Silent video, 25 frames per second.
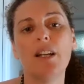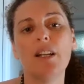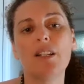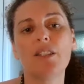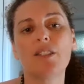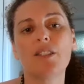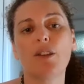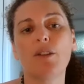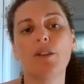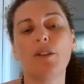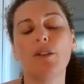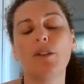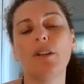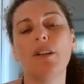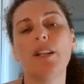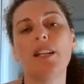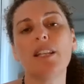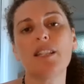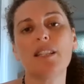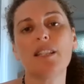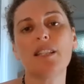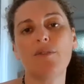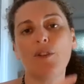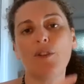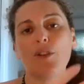So
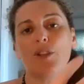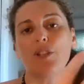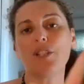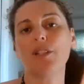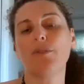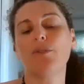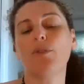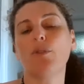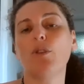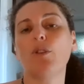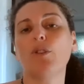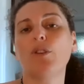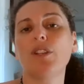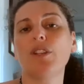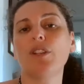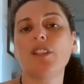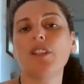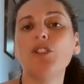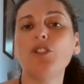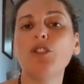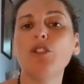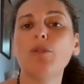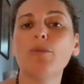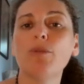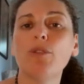let's first of all look at the
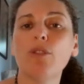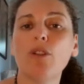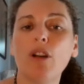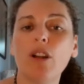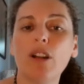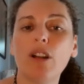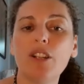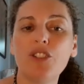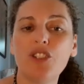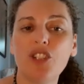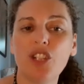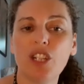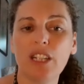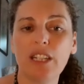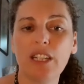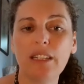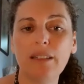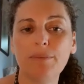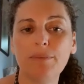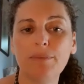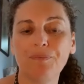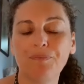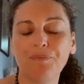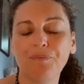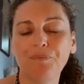
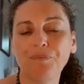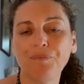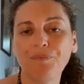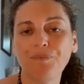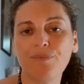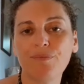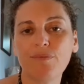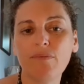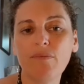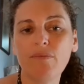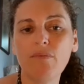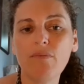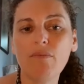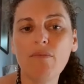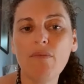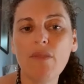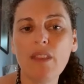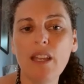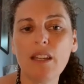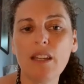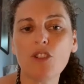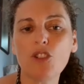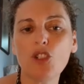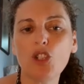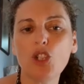numerology
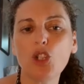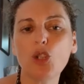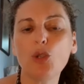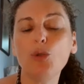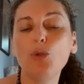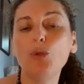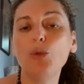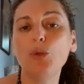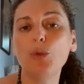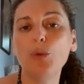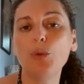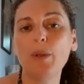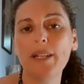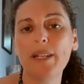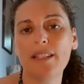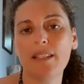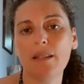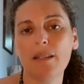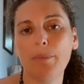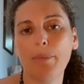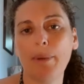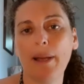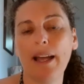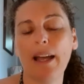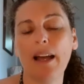two is
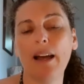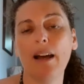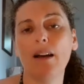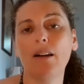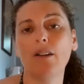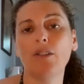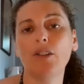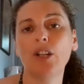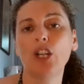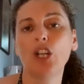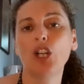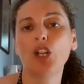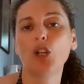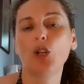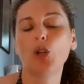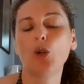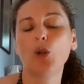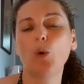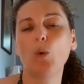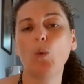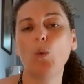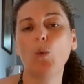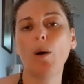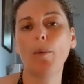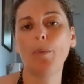about
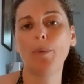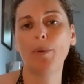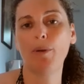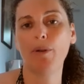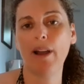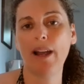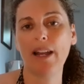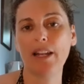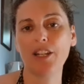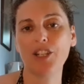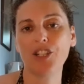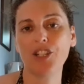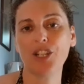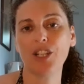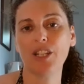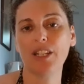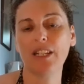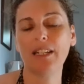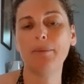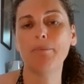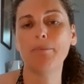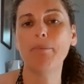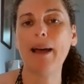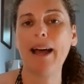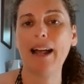cooperation
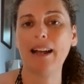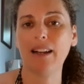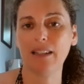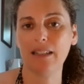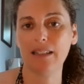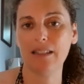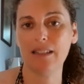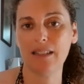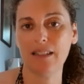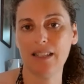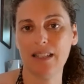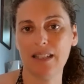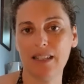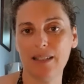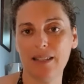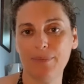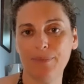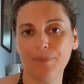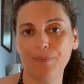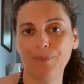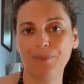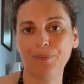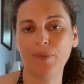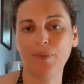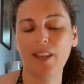and balance.
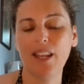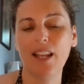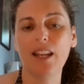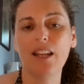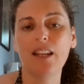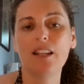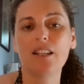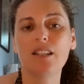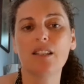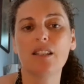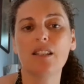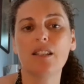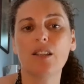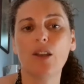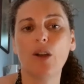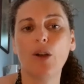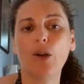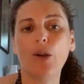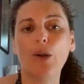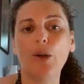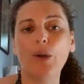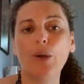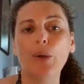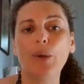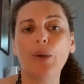
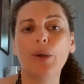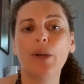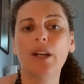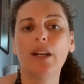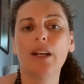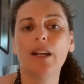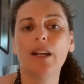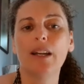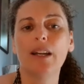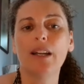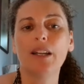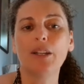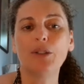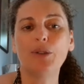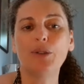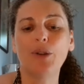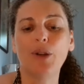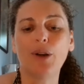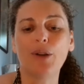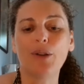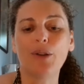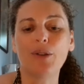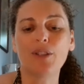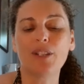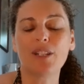So, you
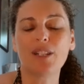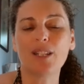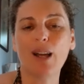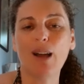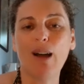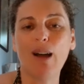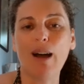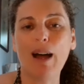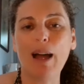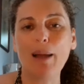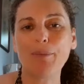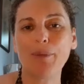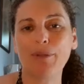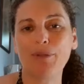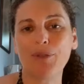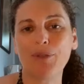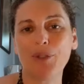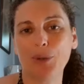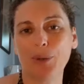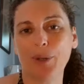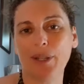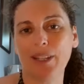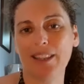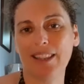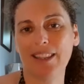know, the time of
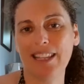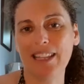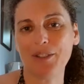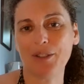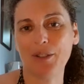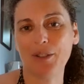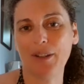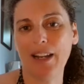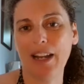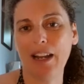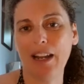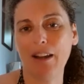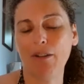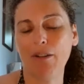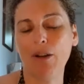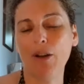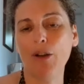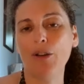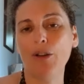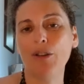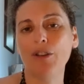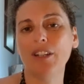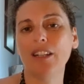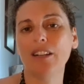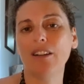doing things on our
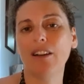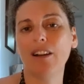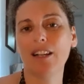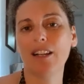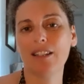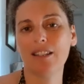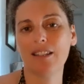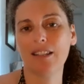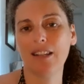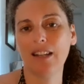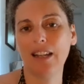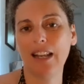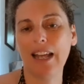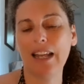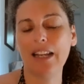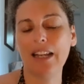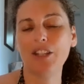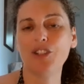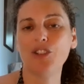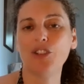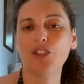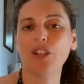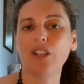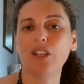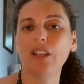own in
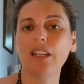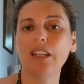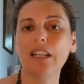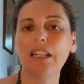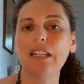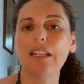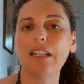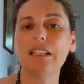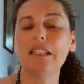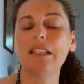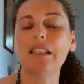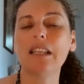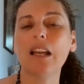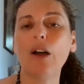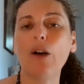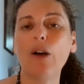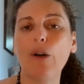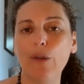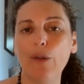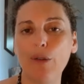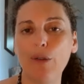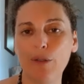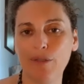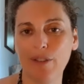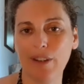isolation is
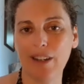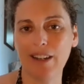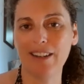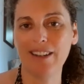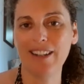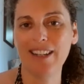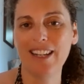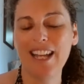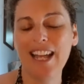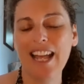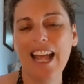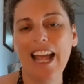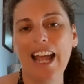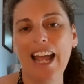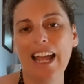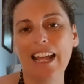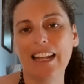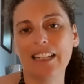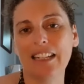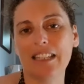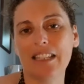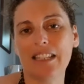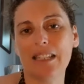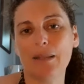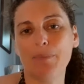over.
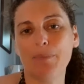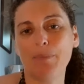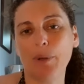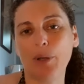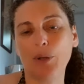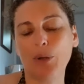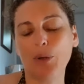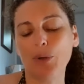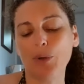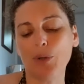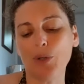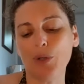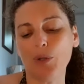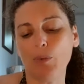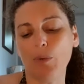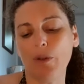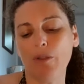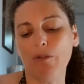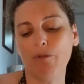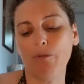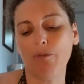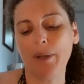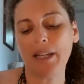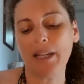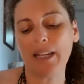And it's because
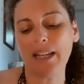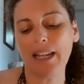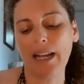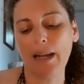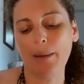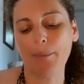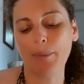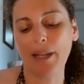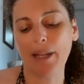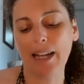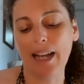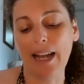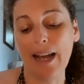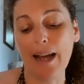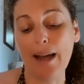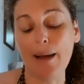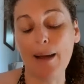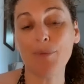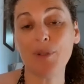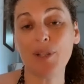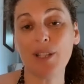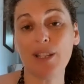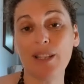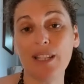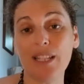we've been coming
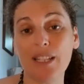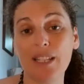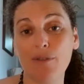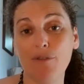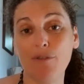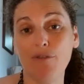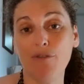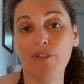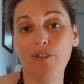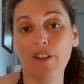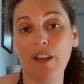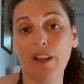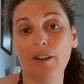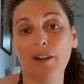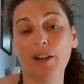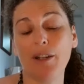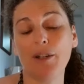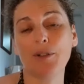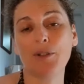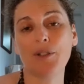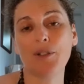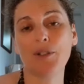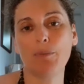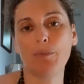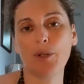up to this very
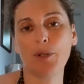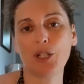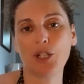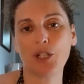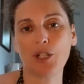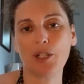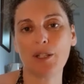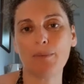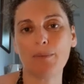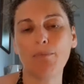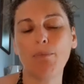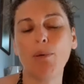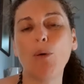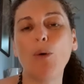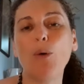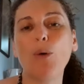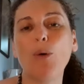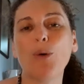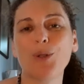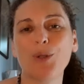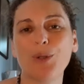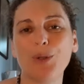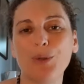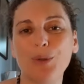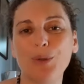auspicious
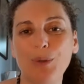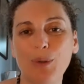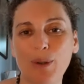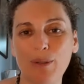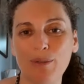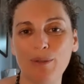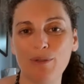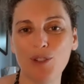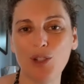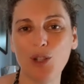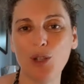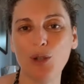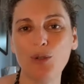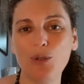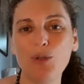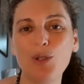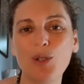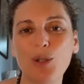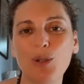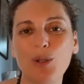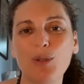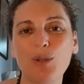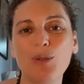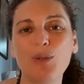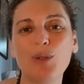portal of
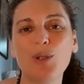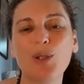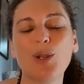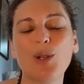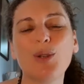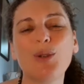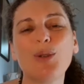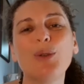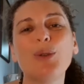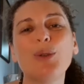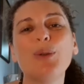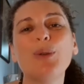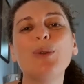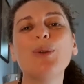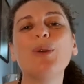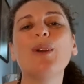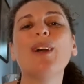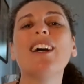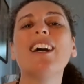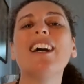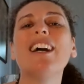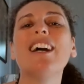222